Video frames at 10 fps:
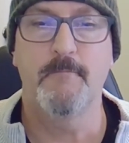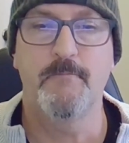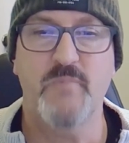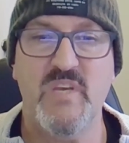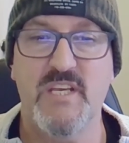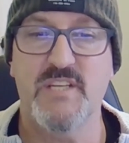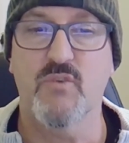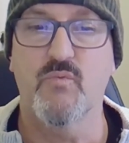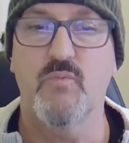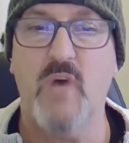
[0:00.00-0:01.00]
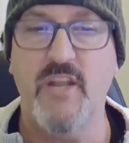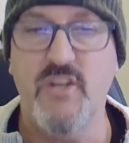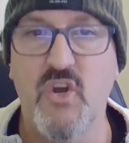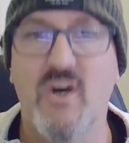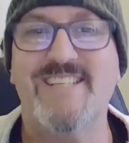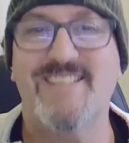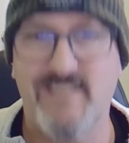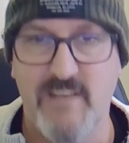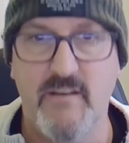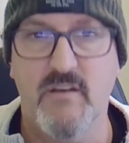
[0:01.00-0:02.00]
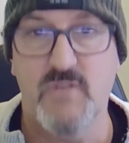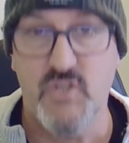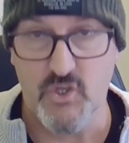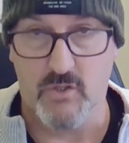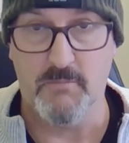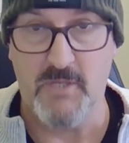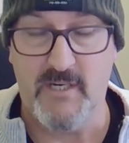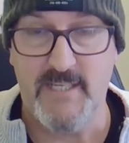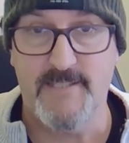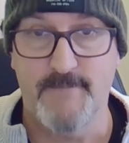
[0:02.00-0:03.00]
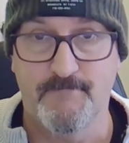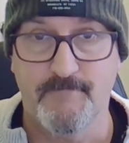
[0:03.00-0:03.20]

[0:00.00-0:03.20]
is a nice set of shock pliers.